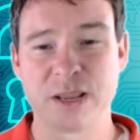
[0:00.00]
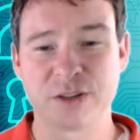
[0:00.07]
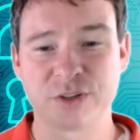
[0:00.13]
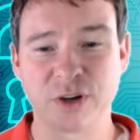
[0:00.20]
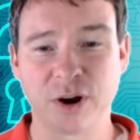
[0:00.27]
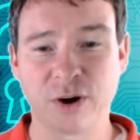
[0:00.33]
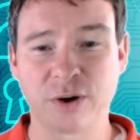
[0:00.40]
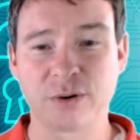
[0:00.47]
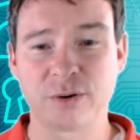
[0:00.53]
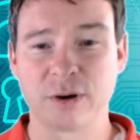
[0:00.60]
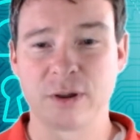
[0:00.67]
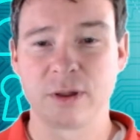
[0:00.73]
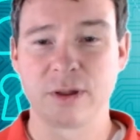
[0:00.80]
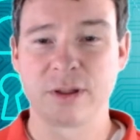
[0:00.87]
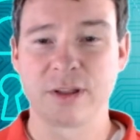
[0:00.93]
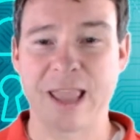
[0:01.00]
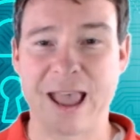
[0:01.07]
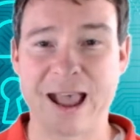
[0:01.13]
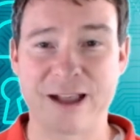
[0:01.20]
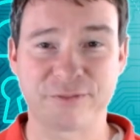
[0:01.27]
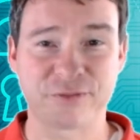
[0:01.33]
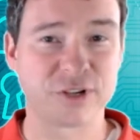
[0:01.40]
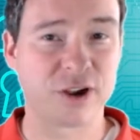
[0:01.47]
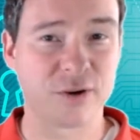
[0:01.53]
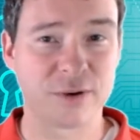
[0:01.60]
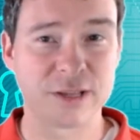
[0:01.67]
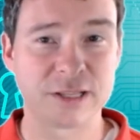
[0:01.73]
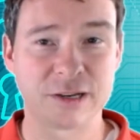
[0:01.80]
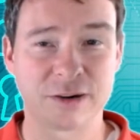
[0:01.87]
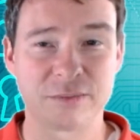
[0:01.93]
So you have to go
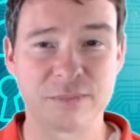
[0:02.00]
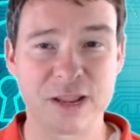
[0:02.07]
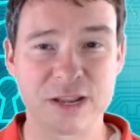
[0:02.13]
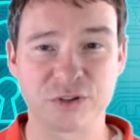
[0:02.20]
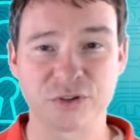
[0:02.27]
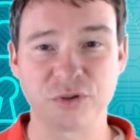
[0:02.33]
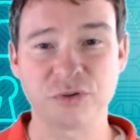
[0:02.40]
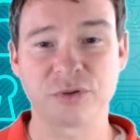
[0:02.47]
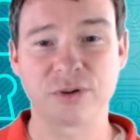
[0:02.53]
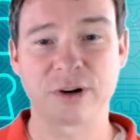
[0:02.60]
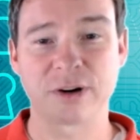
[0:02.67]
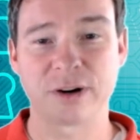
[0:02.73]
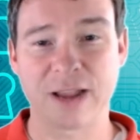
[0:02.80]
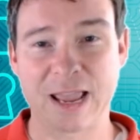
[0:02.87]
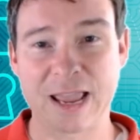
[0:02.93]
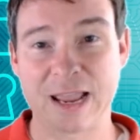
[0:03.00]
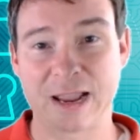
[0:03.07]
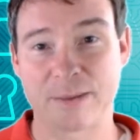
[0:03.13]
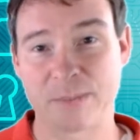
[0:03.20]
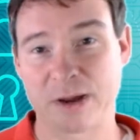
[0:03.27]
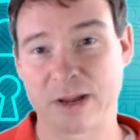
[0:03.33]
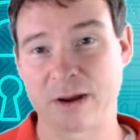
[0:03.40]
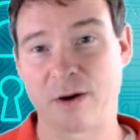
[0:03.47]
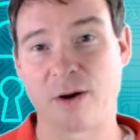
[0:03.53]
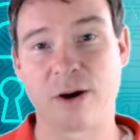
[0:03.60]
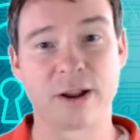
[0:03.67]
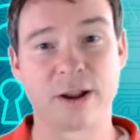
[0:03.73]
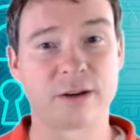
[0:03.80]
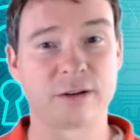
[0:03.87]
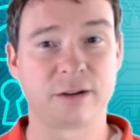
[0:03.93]
in there and make sure, hey, am I
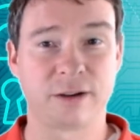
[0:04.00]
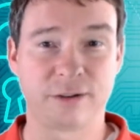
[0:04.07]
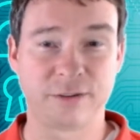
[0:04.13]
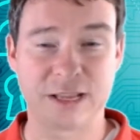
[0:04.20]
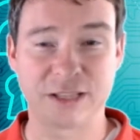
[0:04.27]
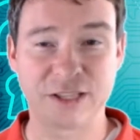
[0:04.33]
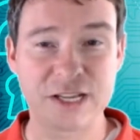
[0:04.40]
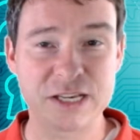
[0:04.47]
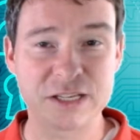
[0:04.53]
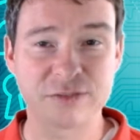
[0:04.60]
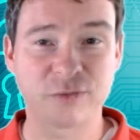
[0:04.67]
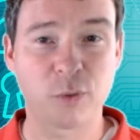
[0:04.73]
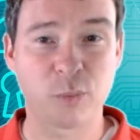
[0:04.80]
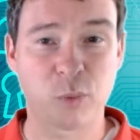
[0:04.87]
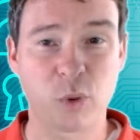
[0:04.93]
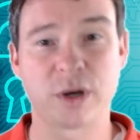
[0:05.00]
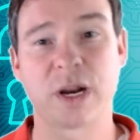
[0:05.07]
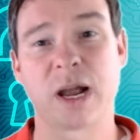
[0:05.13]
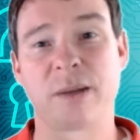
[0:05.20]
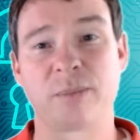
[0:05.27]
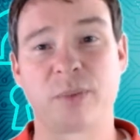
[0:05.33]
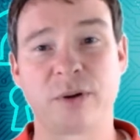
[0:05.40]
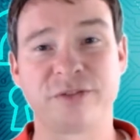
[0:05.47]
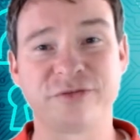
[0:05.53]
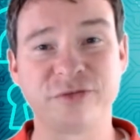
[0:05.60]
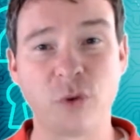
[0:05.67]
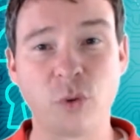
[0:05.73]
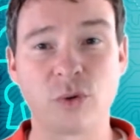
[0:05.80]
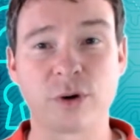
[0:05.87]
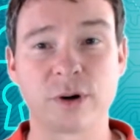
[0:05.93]
on at least
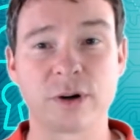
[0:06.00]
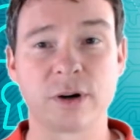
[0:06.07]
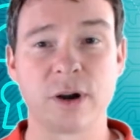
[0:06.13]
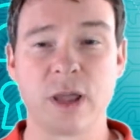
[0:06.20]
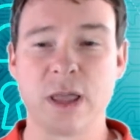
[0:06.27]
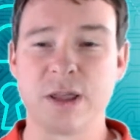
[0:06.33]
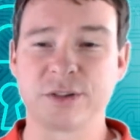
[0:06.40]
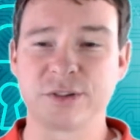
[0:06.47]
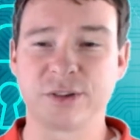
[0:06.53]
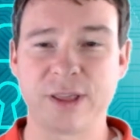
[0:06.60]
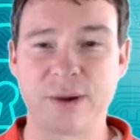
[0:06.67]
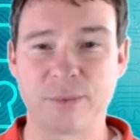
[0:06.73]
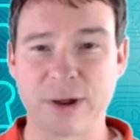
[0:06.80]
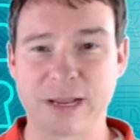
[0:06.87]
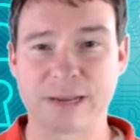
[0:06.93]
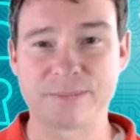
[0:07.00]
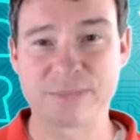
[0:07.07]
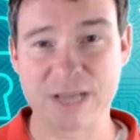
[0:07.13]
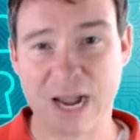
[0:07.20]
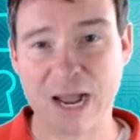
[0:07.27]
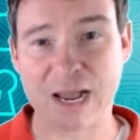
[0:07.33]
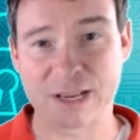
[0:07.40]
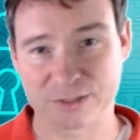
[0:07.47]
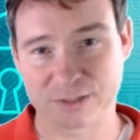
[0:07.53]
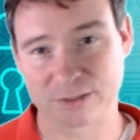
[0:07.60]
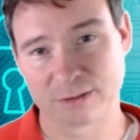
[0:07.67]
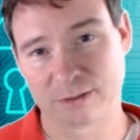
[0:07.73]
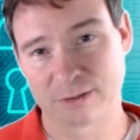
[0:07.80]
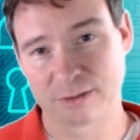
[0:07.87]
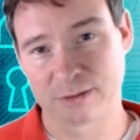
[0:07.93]
4.9.4, so that way I'm
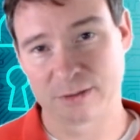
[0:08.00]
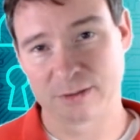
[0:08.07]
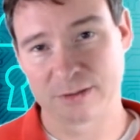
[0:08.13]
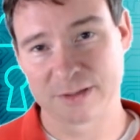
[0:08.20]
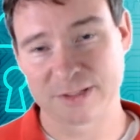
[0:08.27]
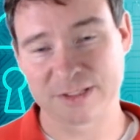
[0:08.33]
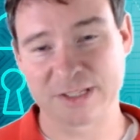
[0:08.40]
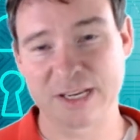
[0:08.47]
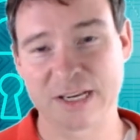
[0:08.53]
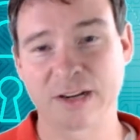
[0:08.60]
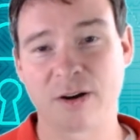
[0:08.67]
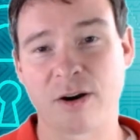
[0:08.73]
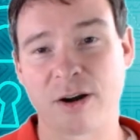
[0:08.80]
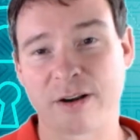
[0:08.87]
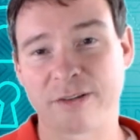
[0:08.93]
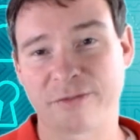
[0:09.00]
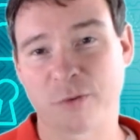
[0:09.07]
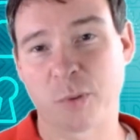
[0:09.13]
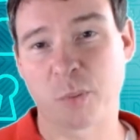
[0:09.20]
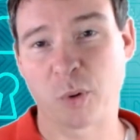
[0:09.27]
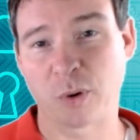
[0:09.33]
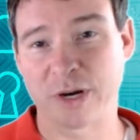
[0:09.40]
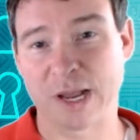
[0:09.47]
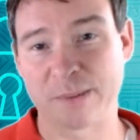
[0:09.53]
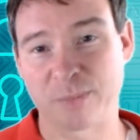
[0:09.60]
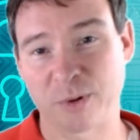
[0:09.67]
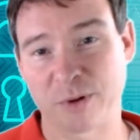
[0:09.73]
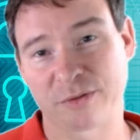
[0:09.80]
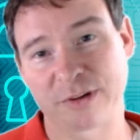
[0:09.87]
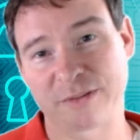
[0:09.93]
not sitting on
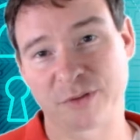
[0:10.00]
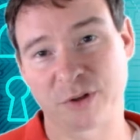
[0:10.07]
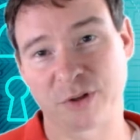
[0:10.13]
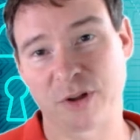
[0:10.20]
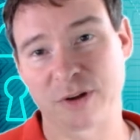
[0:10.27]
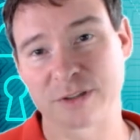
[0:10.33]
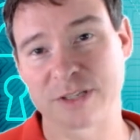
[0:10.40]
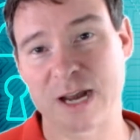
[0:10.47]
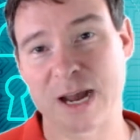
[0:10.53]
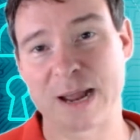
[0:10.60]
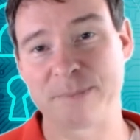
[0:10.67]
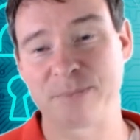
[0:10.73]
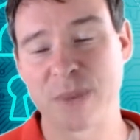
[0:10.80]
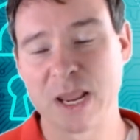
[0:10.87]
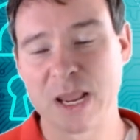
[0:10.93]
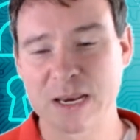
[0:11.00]
4.9.3 for a long time.